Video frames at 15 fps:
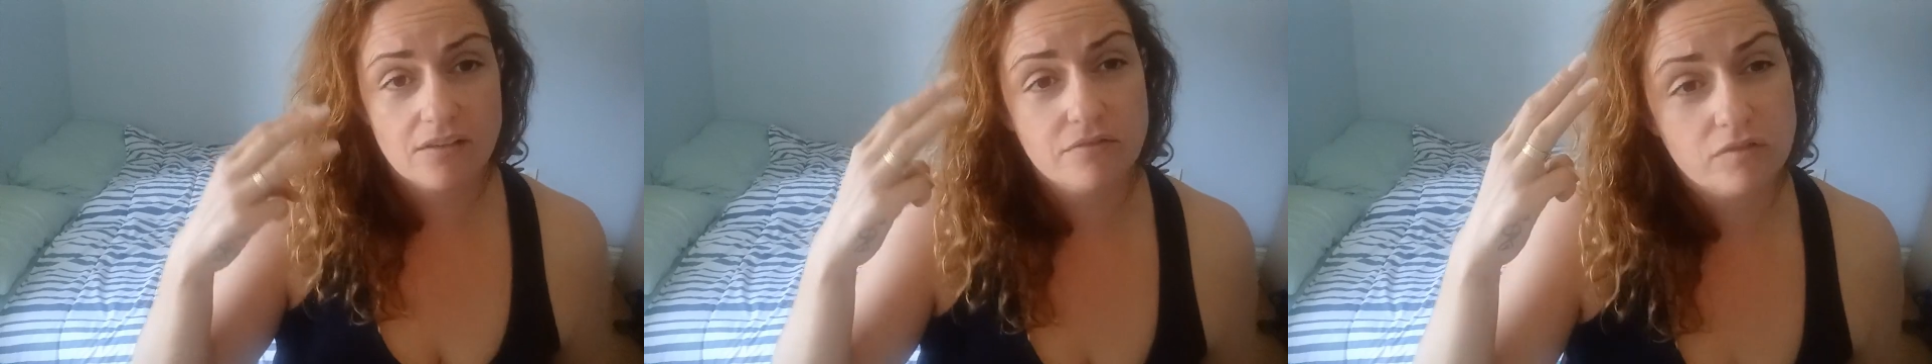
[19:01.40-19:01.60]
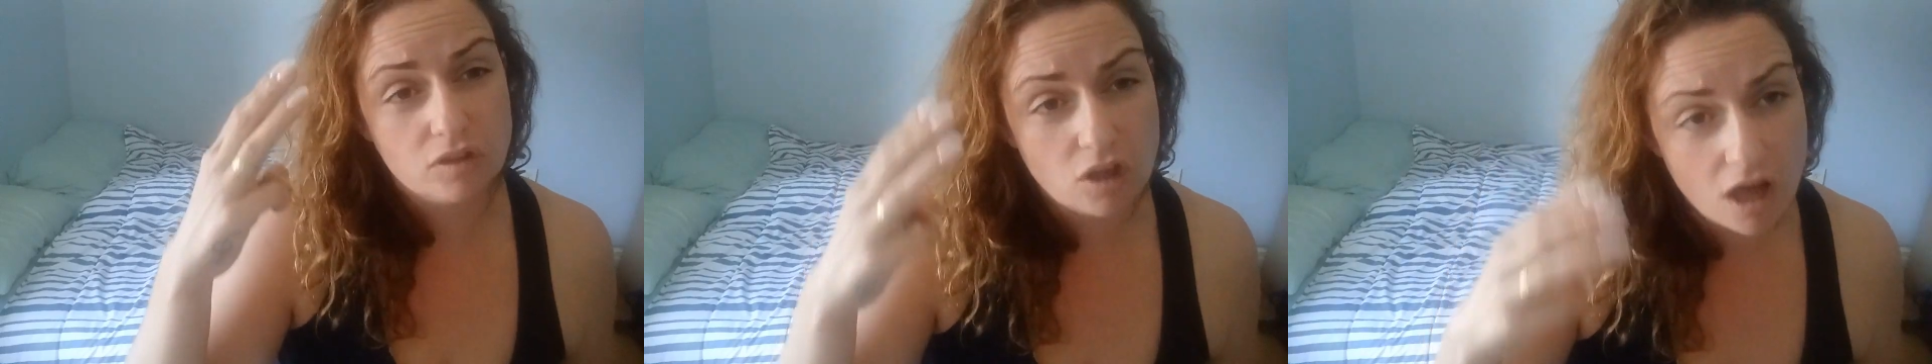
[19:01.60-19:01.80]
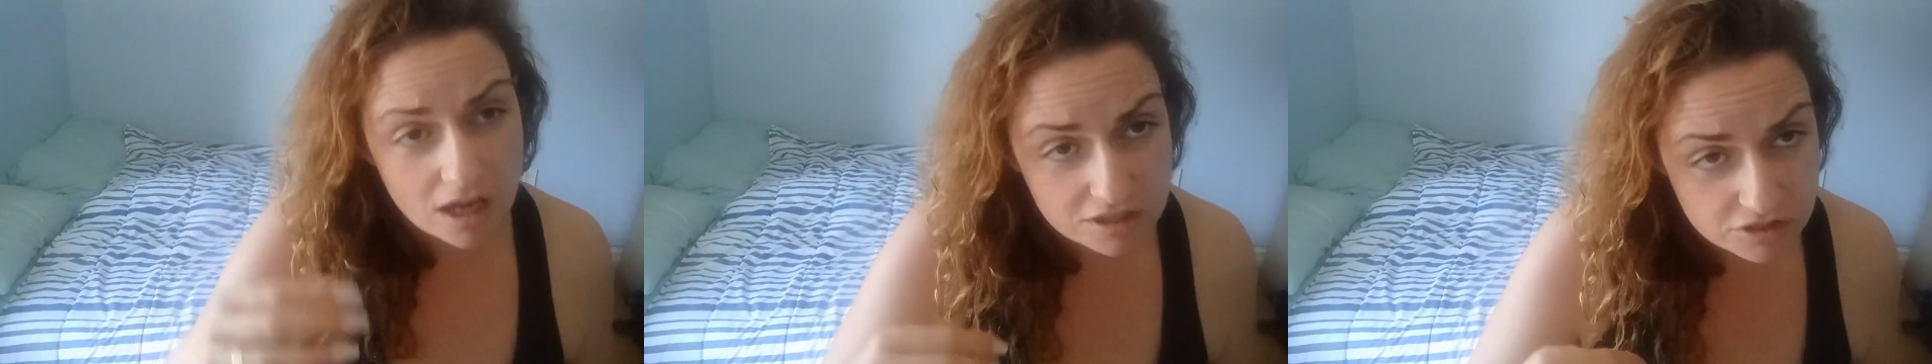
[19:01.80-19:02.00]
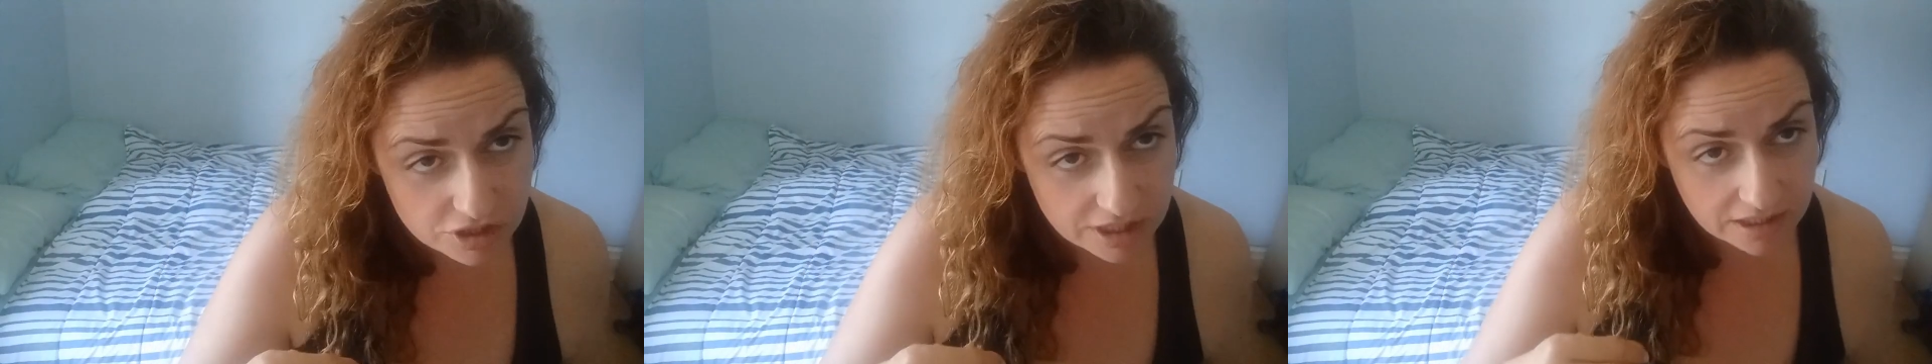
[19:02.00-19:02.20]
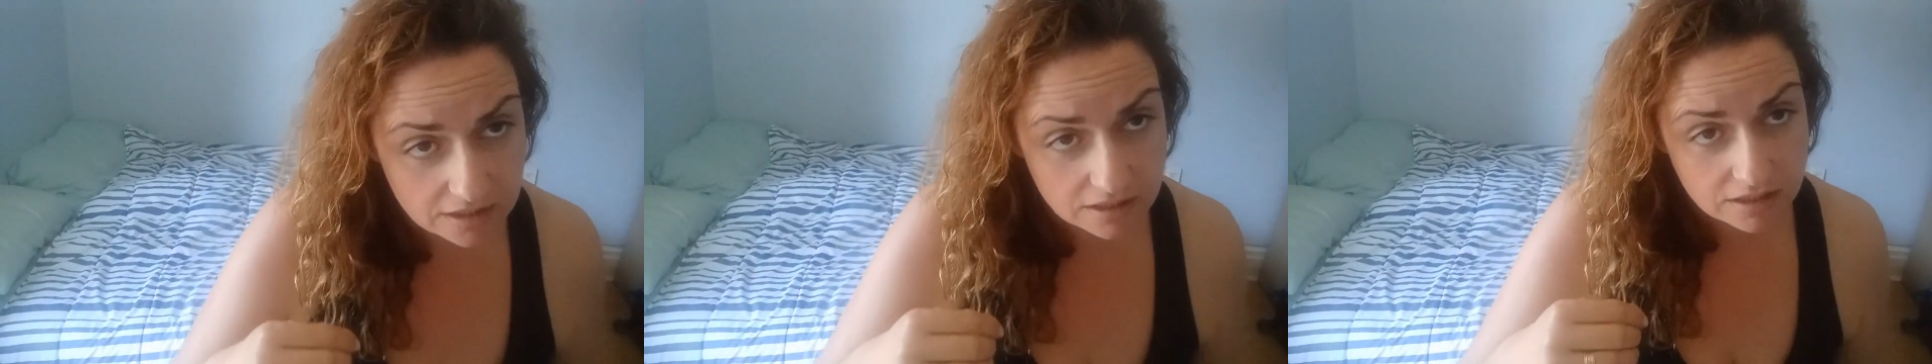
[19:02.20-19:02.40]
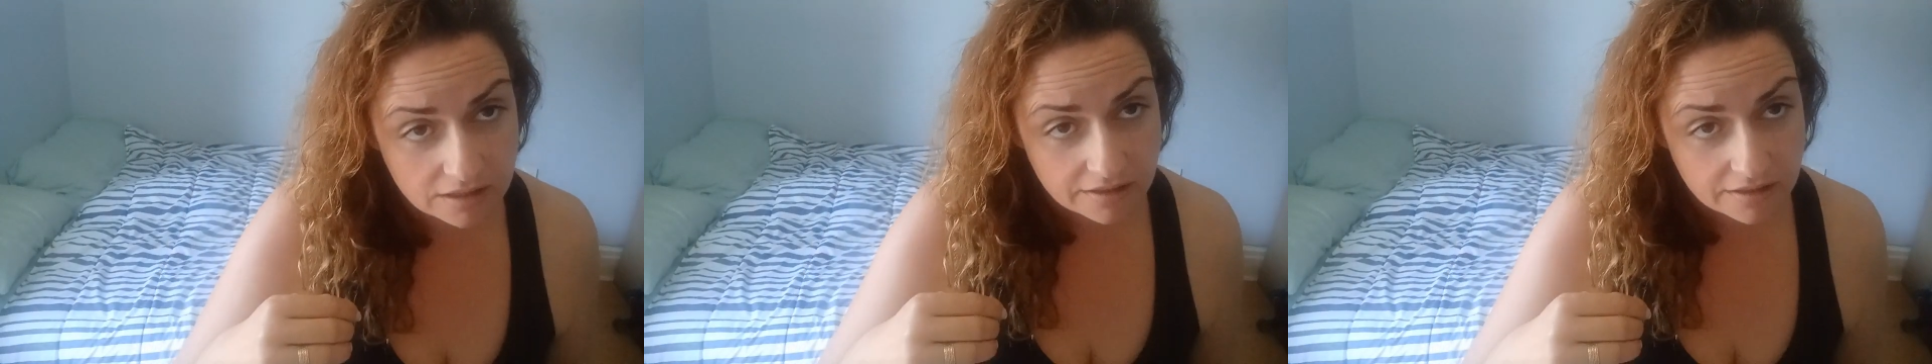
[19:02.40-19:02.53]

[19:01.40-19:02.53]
of logic,